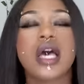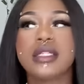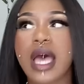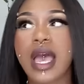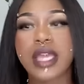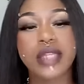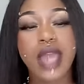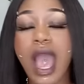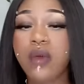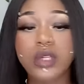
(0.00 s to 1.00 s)
Like now,
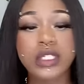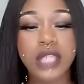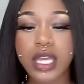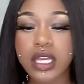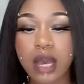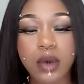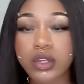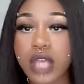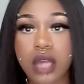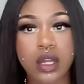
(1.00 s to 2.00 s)
I really like Gamo.
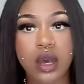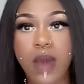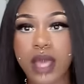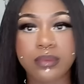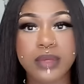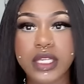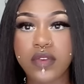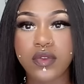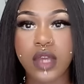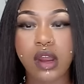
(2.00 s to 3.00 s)
Y'all know I be
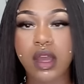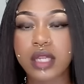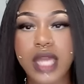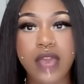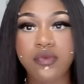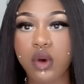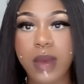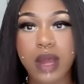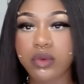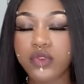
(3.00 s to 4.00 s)
giving her her life on
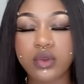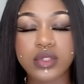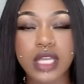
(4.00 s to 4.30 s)
my reviews.